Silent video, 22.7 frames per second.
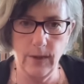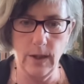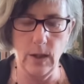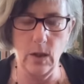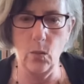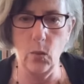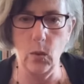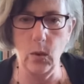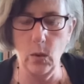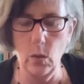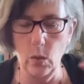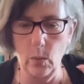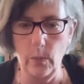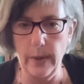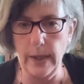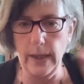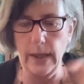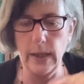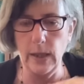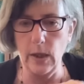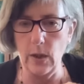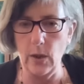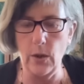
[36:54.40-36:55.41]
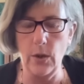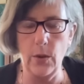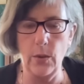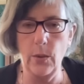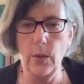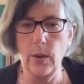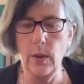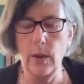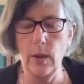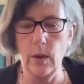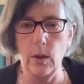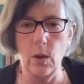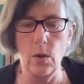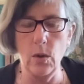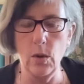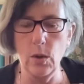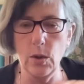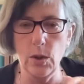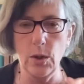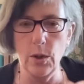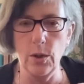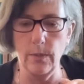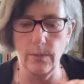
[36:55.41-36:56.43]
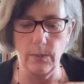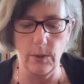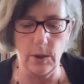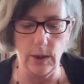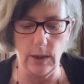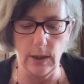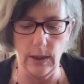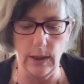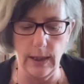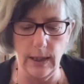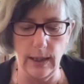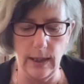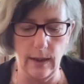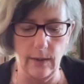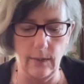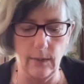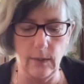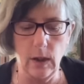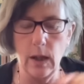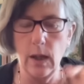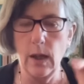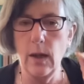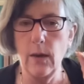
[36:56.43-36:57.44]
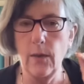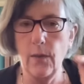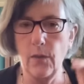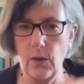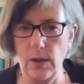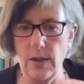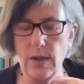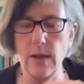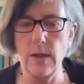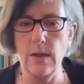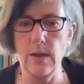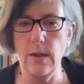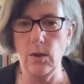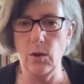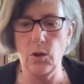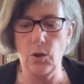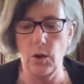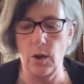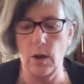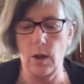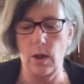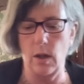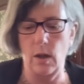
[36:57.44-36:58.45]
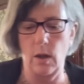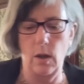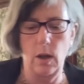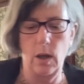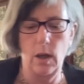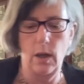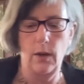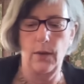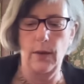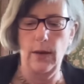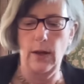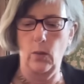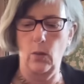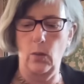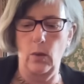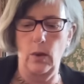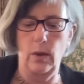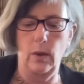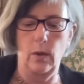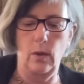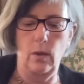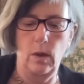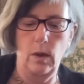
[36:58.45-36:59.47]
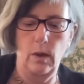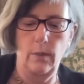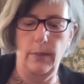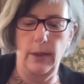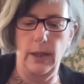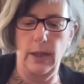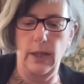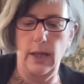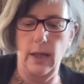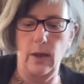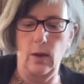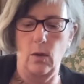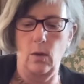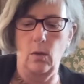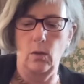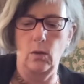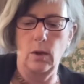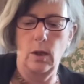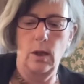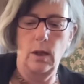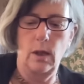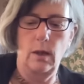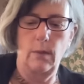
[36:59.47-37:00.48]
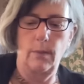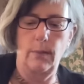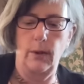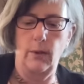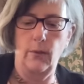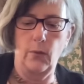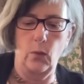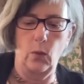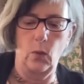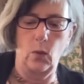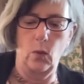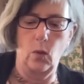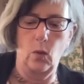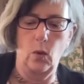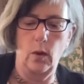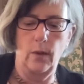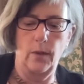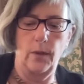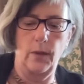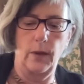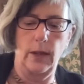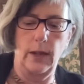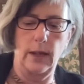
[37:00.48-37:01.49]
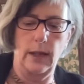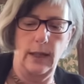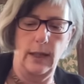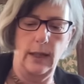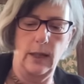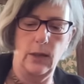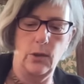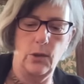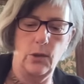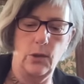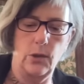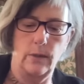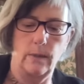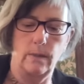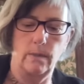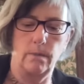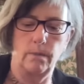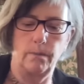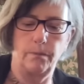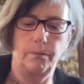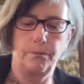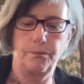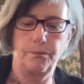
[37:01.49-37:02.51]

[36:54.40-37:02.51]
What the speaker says: There will be no long-term delays. This is a trial that will be held before the election.